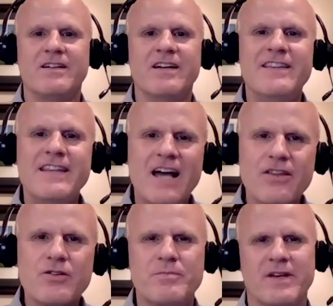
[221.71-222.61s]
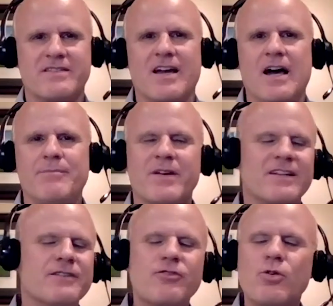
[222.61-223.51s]
another big topic
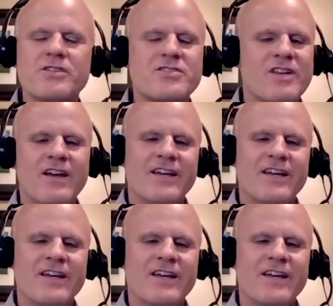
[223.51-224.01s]
and of course